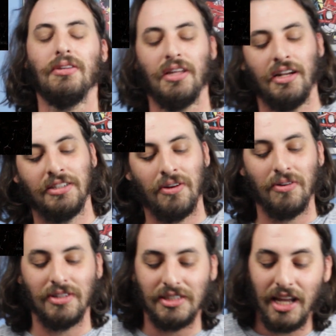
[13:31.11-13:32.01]
That is
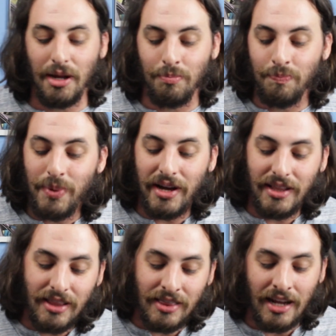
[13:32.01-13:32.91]
hard to say,
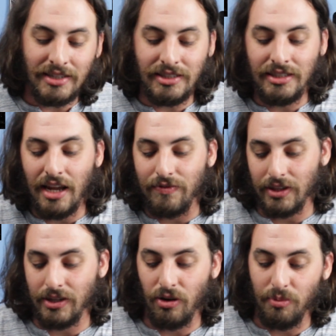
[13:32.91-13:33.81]
but that is
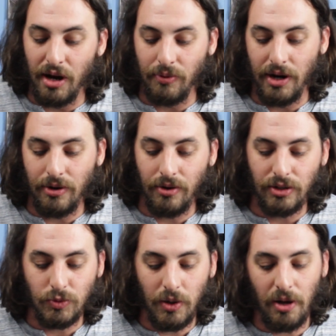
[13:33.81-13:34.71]
definitely on my radar
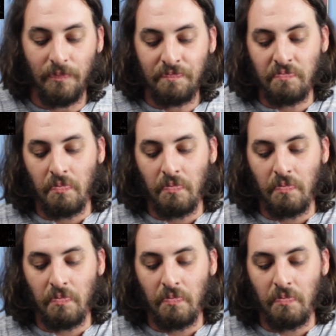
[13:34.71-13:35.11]
as well.